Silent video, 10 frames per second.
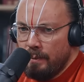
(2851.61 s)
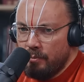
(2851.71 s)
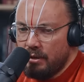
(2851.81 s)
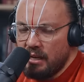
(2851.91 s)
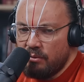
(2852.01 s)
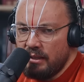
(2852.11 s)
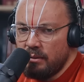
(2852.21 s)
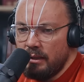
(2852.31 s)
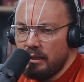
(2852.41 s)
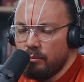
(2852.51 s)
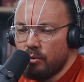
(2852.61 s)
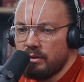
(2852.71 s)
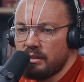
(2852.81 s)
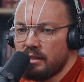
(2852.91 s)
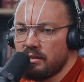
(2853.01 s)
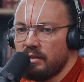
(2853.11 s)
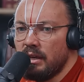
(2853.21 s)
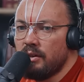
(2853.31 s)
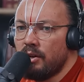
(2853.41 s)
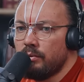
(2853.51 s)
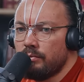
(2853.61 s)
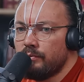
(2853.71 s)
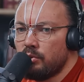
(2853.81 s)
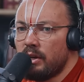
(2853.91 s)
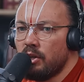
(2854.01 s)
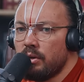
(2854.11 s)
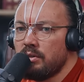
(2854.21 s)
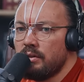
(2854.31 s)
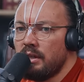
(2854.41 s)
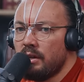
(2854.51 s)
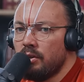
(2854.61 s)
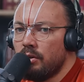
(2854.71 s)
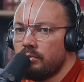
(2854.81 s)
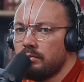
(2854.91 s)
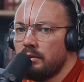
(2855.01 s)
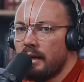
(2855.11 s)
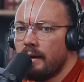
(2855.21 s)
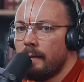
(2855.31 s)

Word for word: because I really mean it more in the sense of the unknown. Do I go into the unknown